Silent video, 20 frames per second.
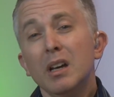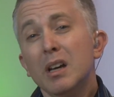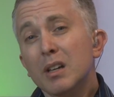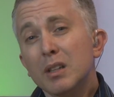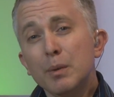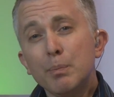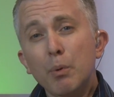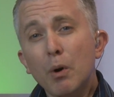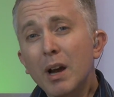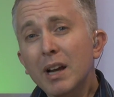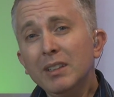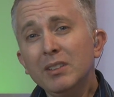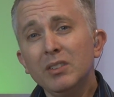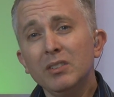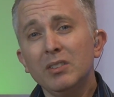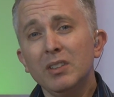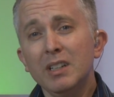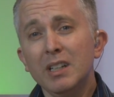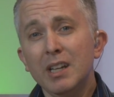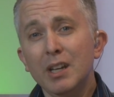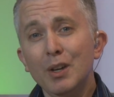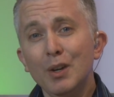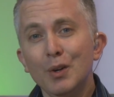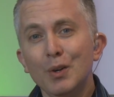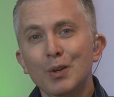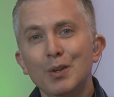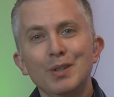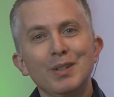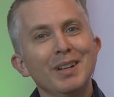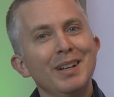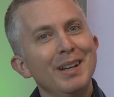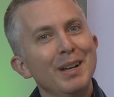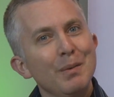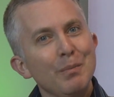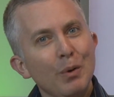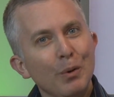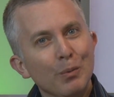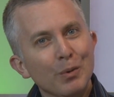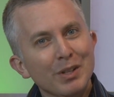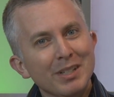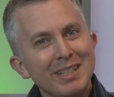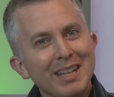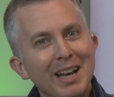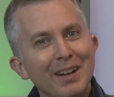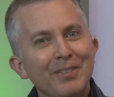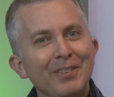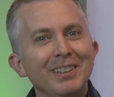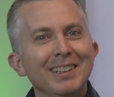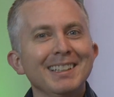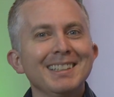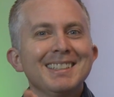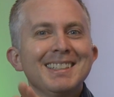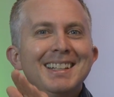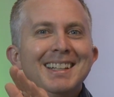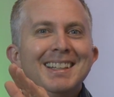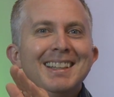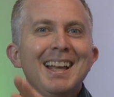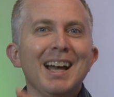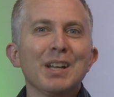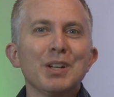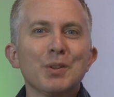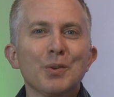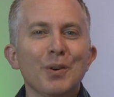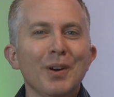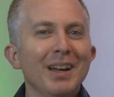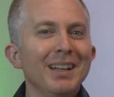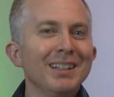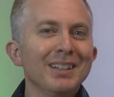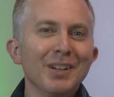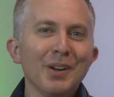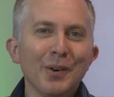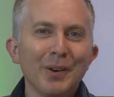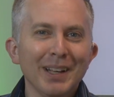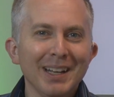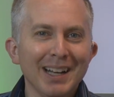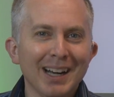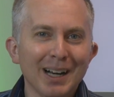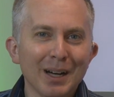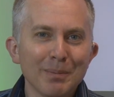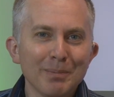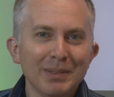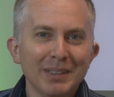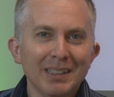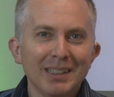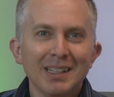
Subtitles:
The price isn't huge, but we're definitely seeing that trend going up.